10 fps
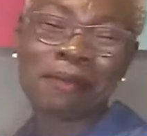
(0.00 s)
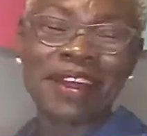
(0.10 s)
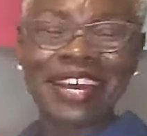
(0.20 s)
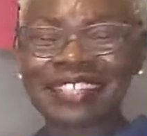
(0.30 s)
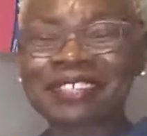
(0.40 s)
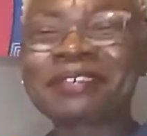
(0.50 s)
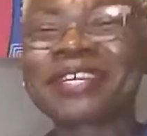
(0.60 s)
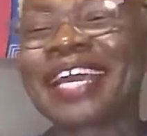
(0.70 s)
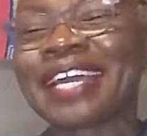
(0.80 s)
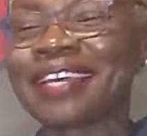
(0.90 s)
All right,
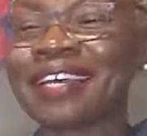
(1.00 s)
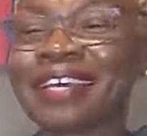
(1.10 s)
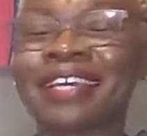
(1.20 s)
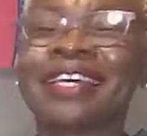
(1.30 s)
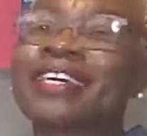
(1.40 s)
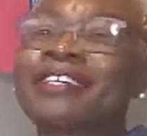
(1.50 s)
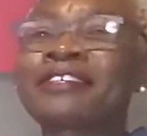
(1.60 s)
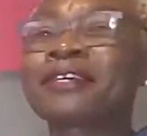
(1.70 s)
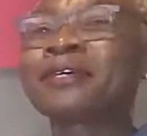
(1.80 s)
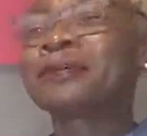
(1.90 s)
okay.
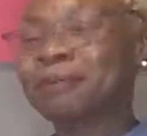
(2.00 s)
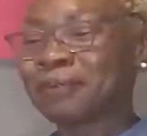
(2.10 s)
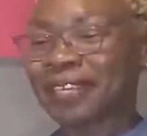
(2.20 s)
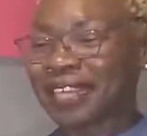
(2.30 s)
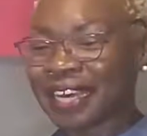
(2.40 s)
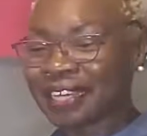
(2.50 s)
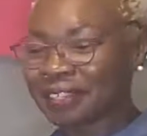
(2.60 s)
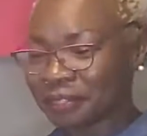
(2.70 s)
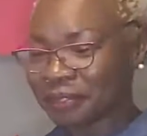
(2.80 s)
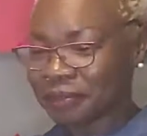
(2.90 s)
So, breathe
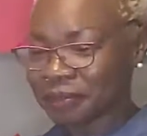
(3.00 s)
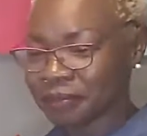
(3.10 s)
in,